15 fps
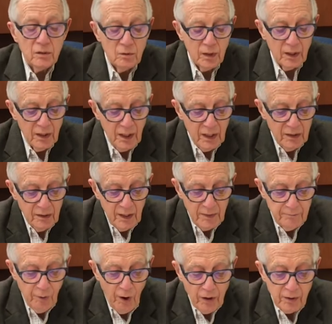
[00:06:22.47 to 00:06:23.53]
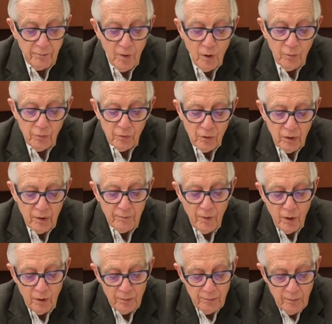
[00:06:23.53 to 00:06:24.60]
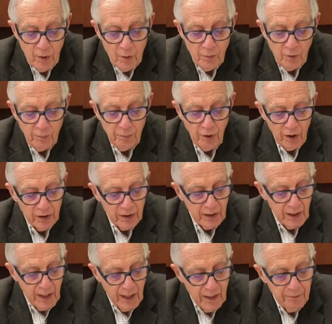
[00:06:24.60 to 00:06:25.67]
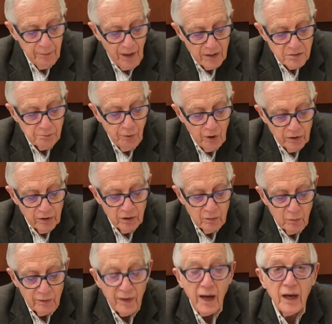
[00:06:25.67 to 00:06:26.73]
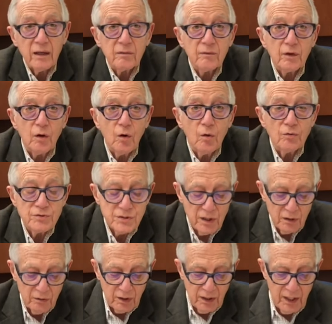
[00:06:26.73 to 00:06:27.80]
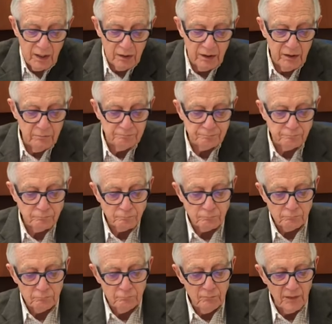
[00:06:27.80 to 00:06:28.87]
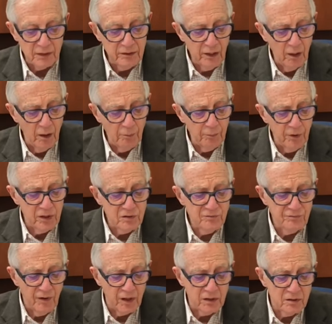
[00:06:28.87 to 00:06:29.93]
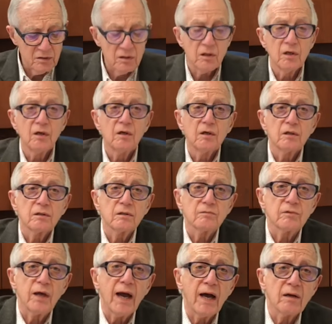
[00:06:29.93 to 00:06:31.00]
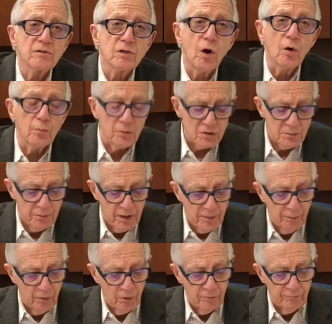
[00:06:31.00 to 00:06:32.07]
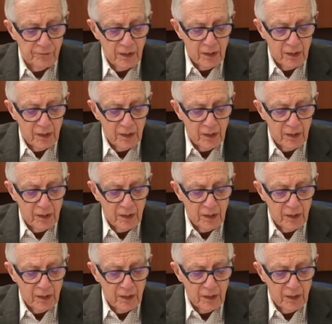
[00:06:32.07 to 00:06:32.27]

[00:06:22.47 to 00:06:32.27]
you again that Park Mobile, our mobile parking app, has partnered with Out of the Cold Center County to help raise funds to house homeless people.